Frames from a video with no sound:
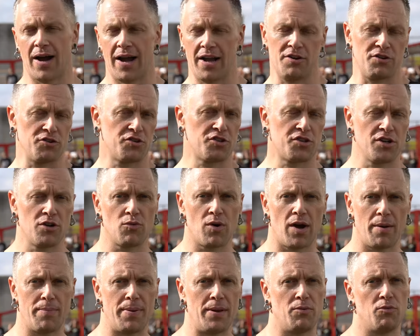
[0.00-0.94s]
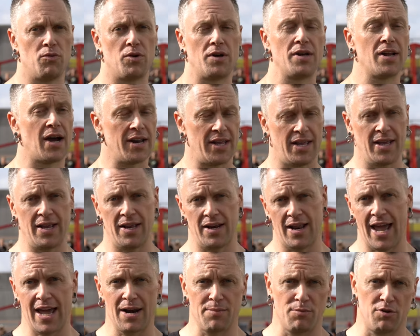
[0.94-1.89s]
I understood why people would not
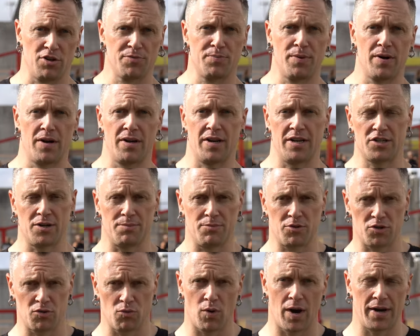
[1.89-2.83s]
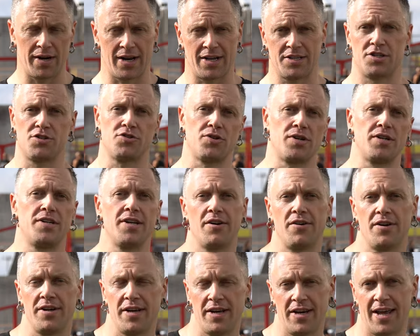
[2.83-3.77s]
eat animals, but in terms of why not to drink
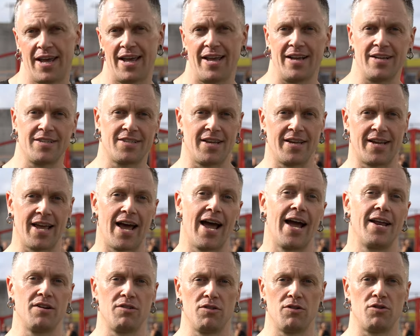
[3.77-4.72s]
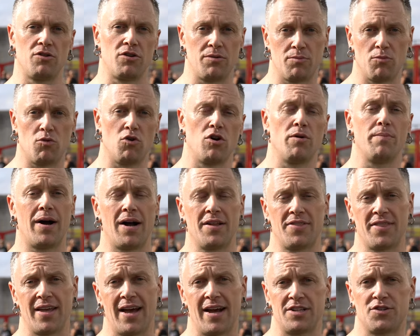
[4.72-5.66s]
dairy and eat eggs, like I had to learn more
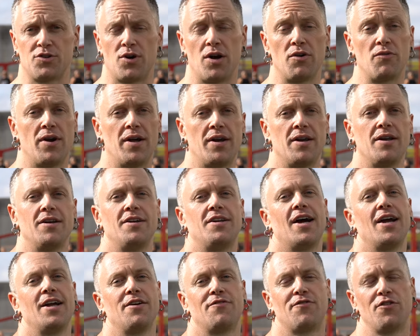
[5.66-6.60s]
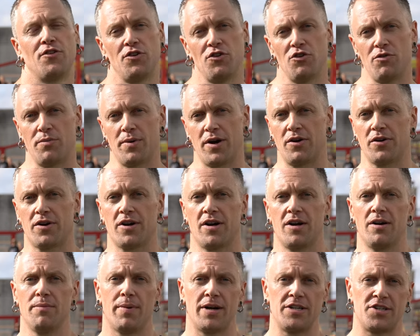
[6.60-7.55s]
about that. So I read Diet for a New
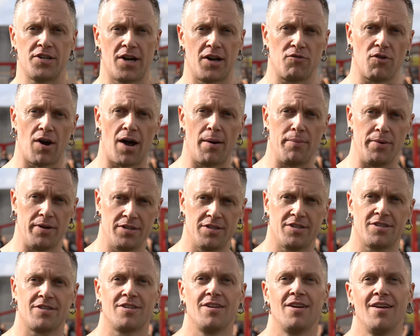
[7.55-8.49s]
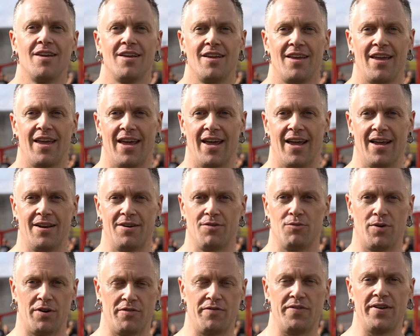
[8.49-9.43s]
America by John Robbins
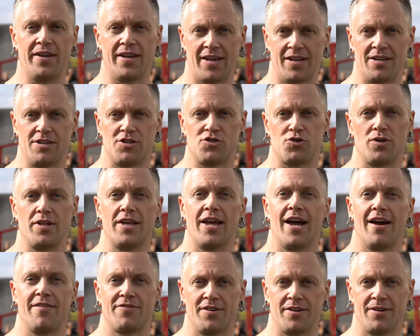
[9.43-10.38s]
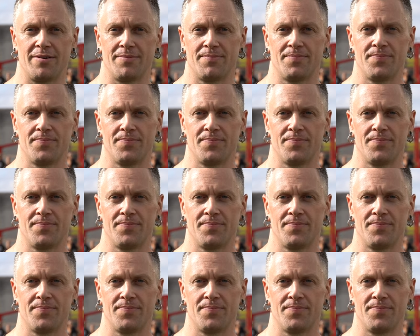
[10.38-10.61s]
and went vegan shortly after.